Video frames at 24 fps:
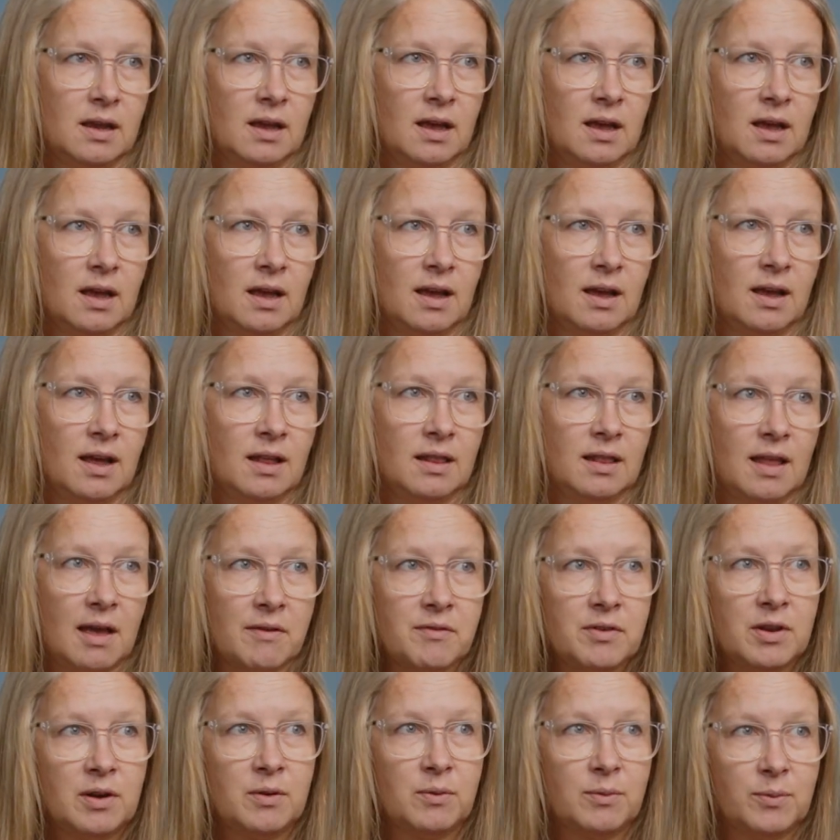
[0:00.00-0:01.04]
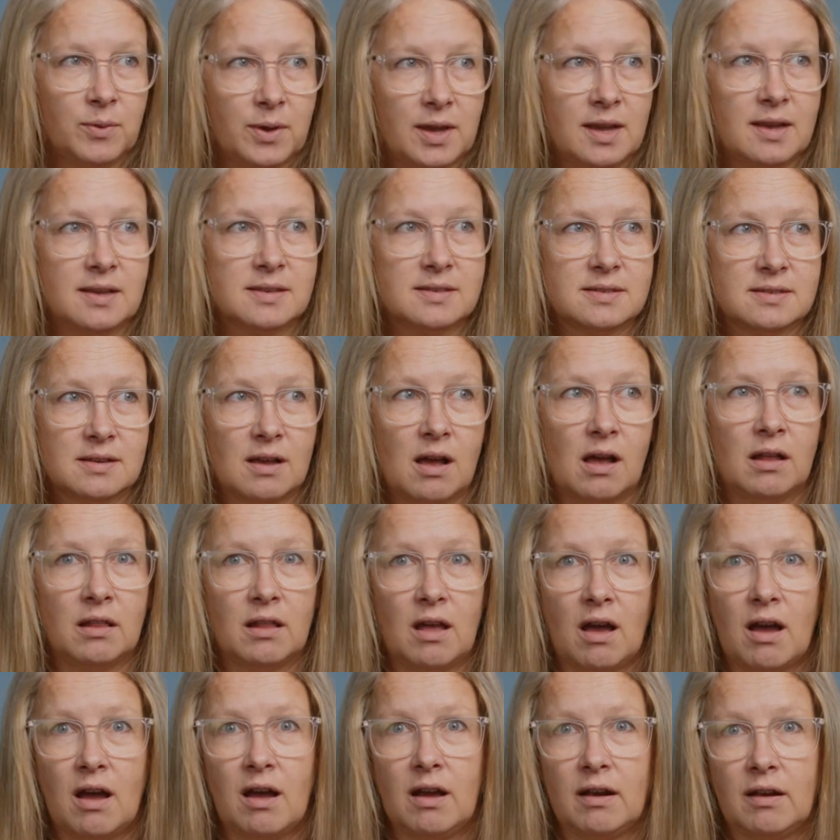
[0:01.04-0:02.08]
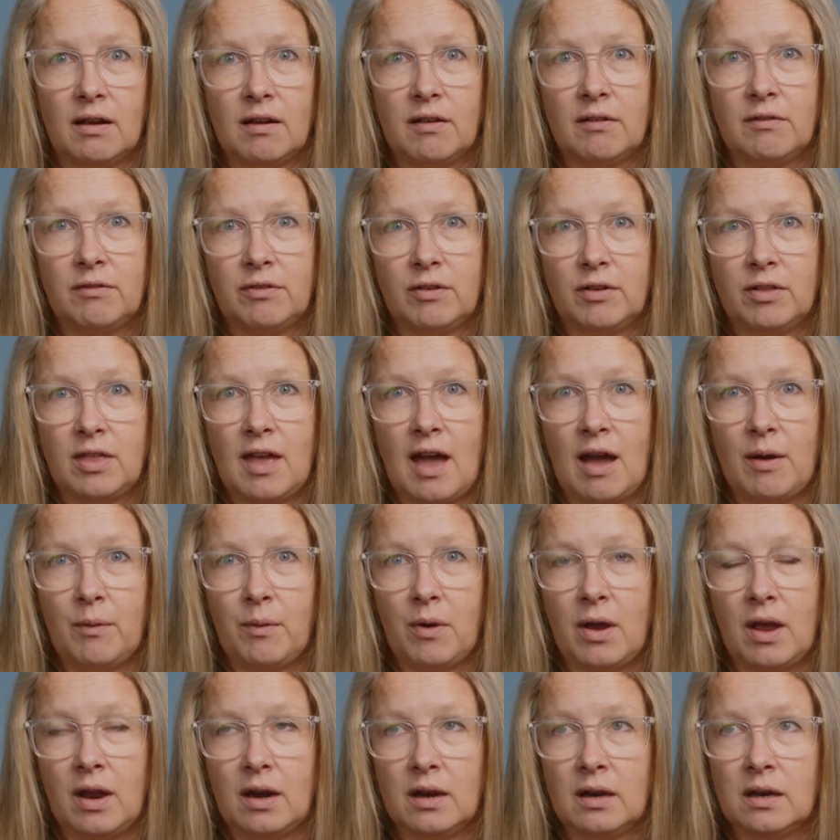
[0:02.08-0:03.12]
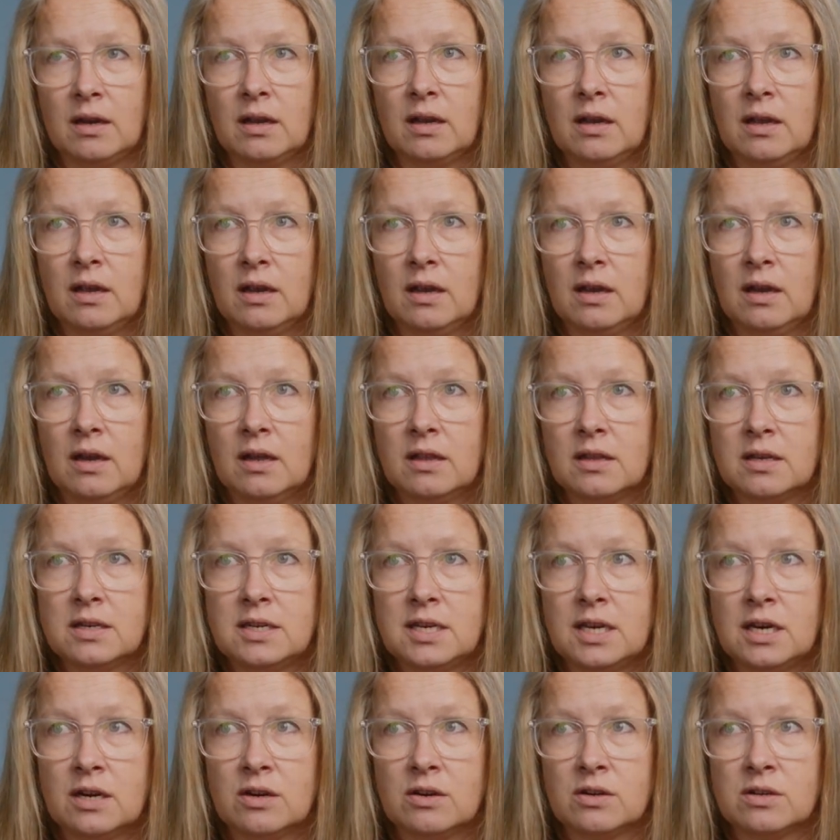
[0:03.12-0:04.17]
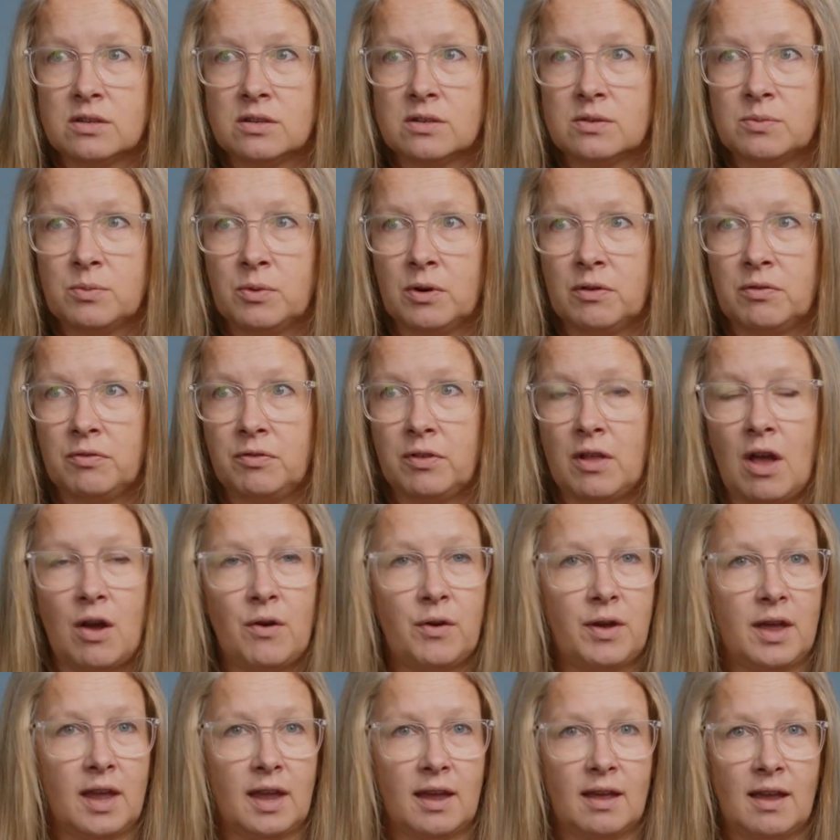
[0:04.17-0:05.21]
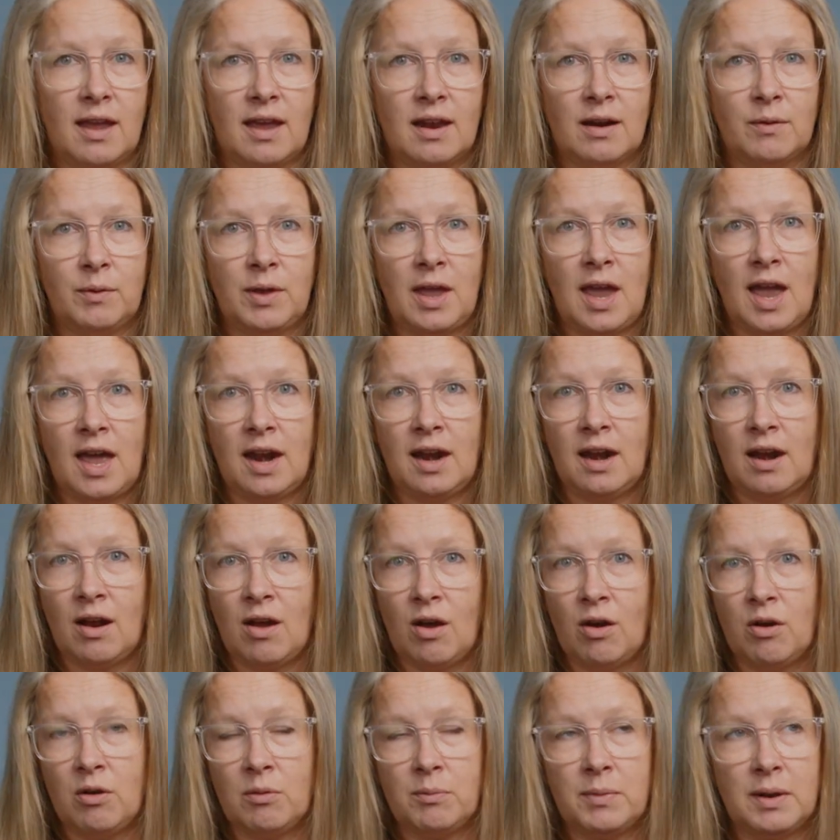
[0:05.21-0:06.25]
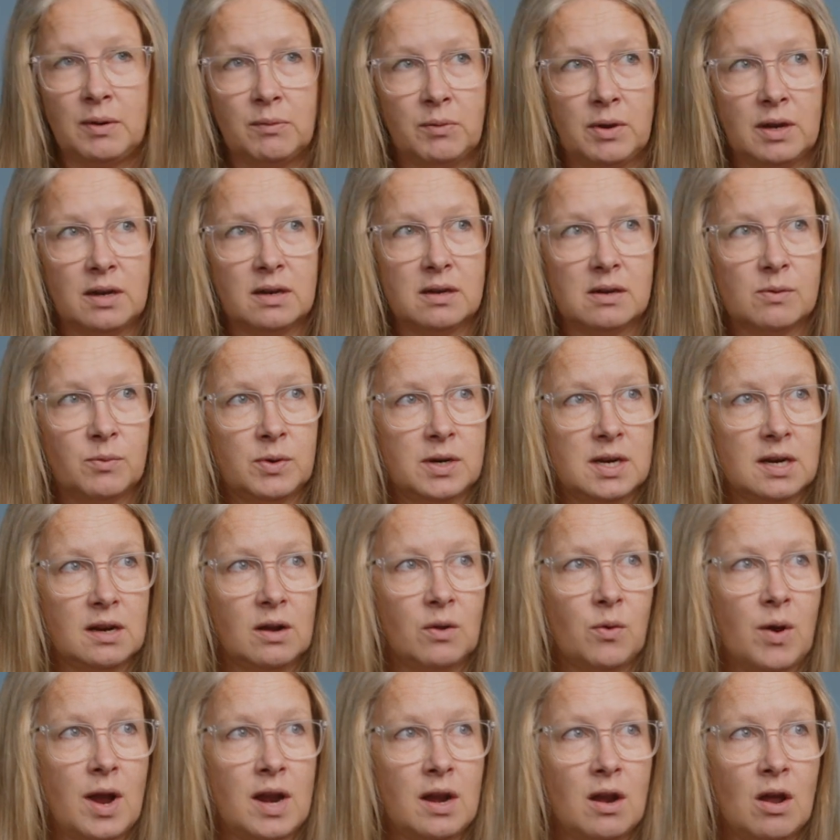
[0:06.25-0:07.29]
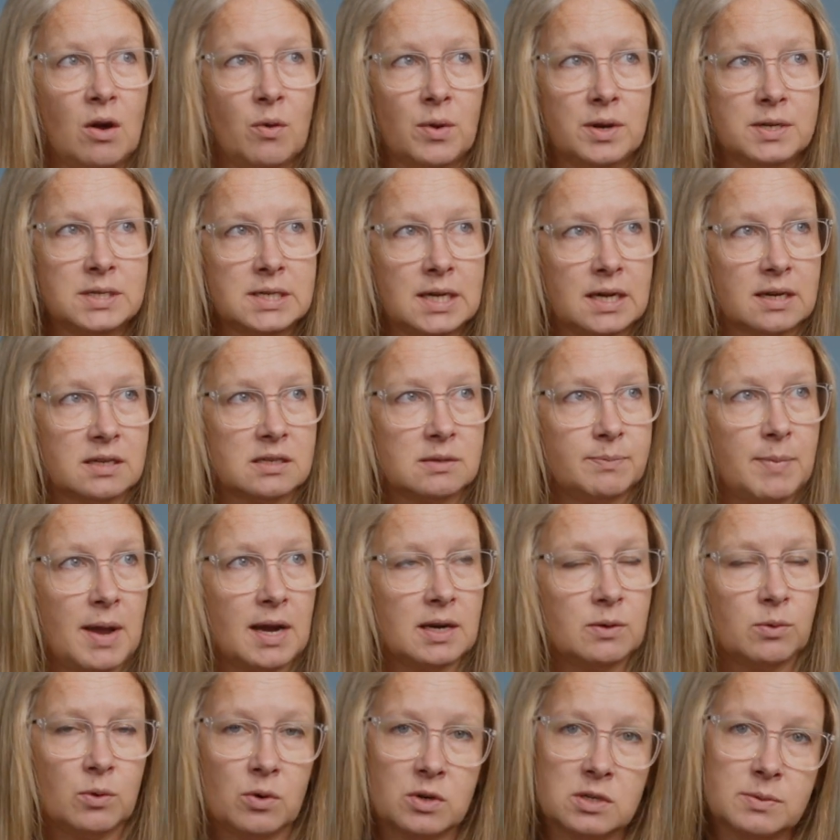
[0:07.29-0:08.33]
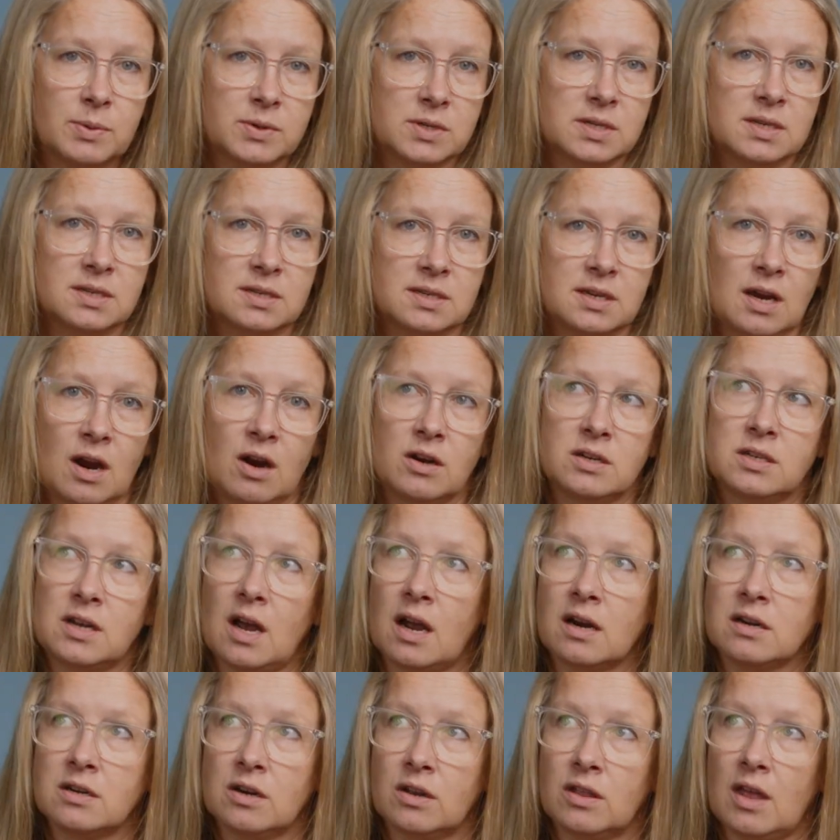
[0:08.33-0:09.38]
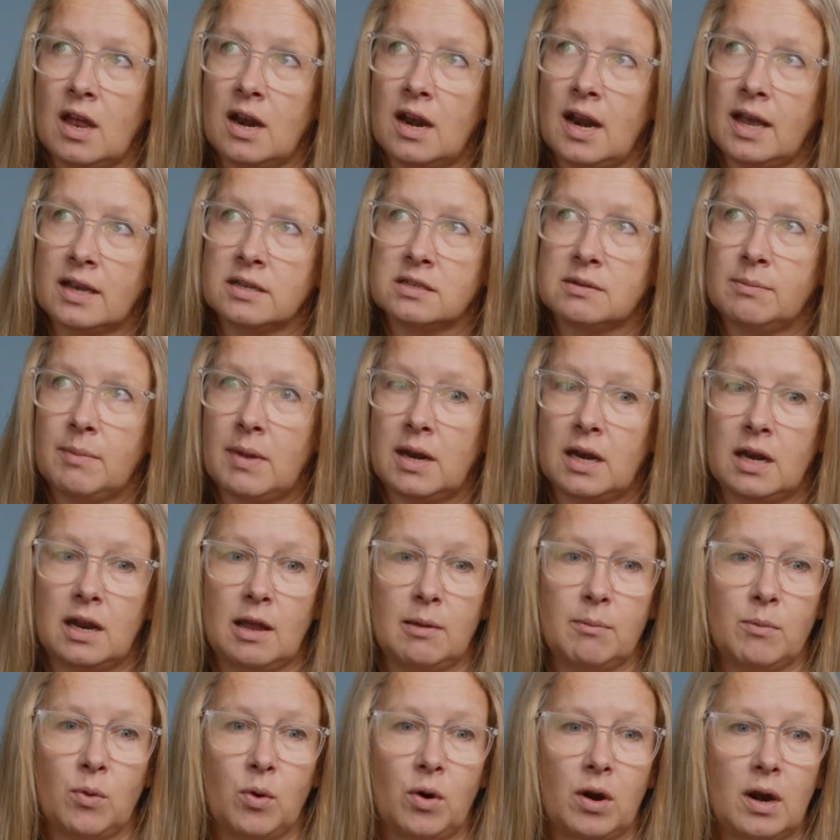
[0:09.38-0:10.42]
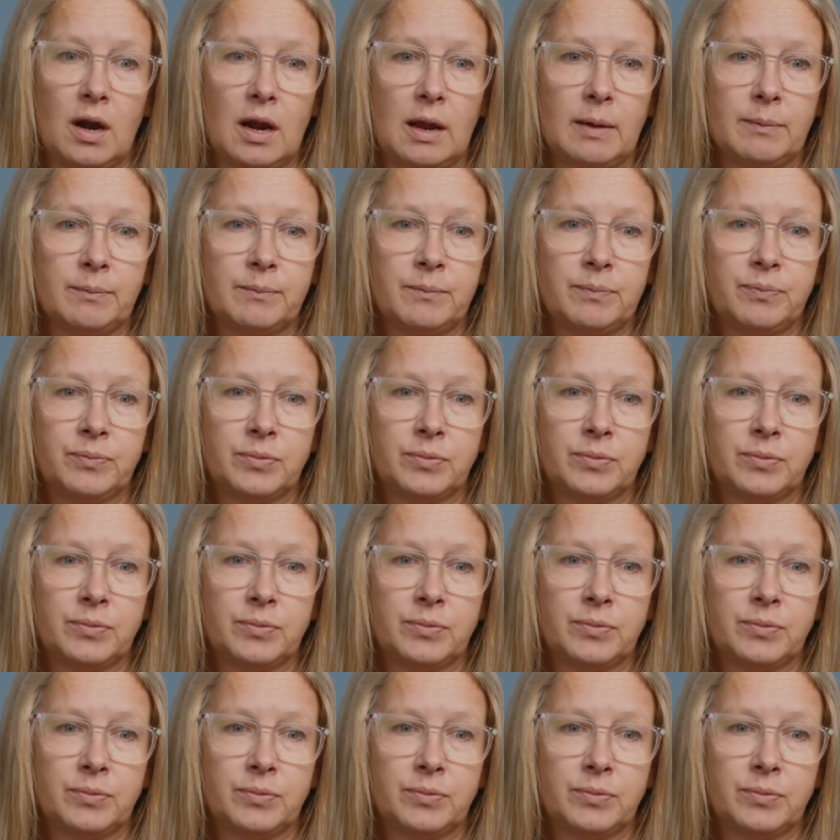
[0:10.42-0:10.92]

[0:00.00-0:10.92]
11 weeks along for that one. The tears were flowing and we headed home and we didn't quite know what to expect. We were supposed to see our doctor that next Monday morning.